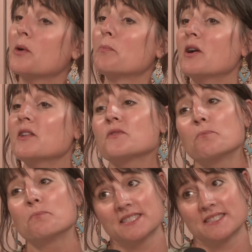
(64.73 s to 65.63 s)
part of a
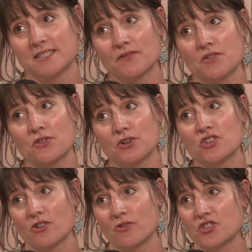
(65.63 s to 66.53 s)
business of a third
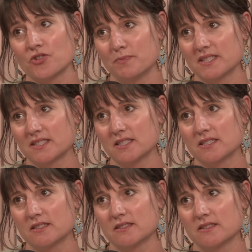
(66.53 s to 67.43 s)
generation
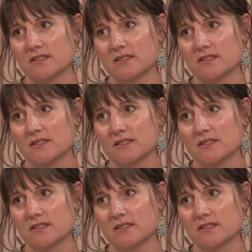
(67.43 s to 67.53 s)
business